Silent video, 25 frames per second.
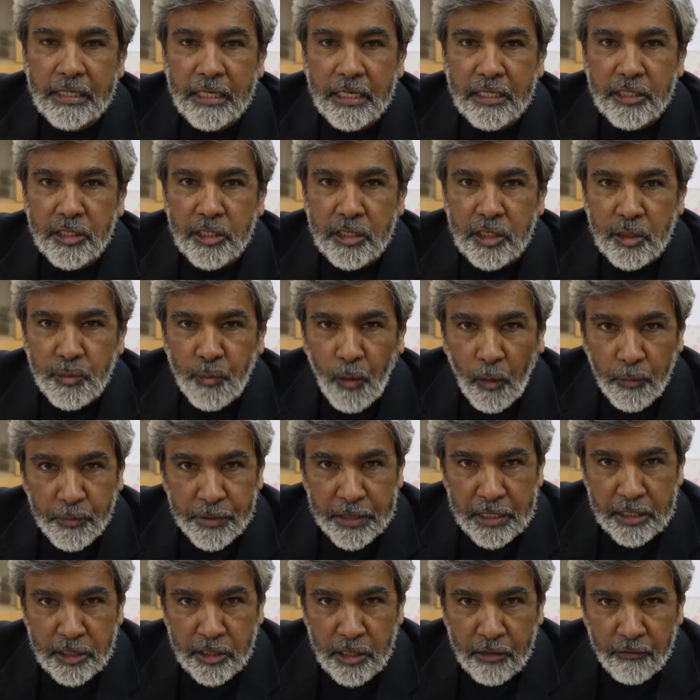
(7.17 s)
Nations
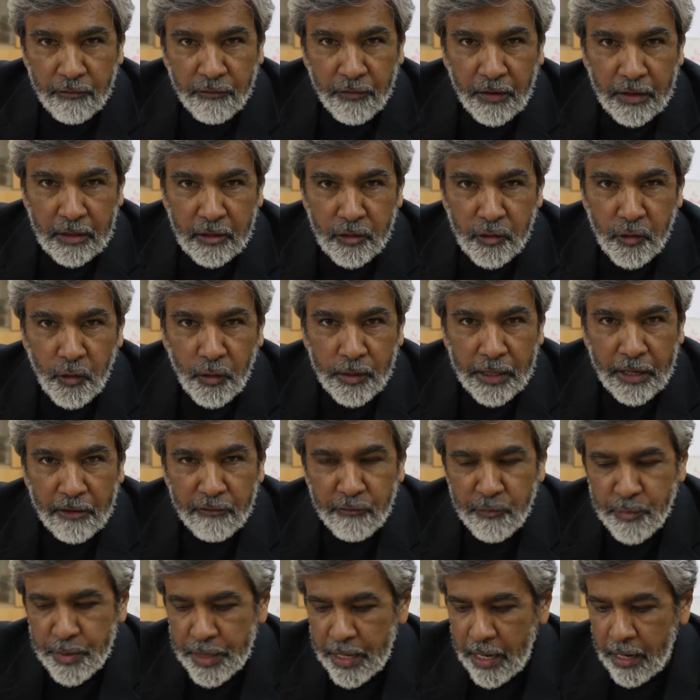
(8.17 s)
Population Fund,
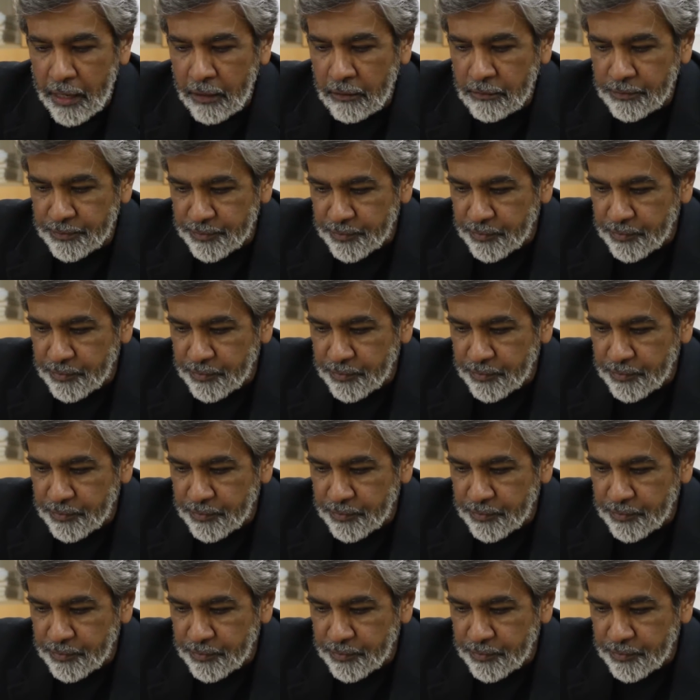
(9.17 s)
UNFPA,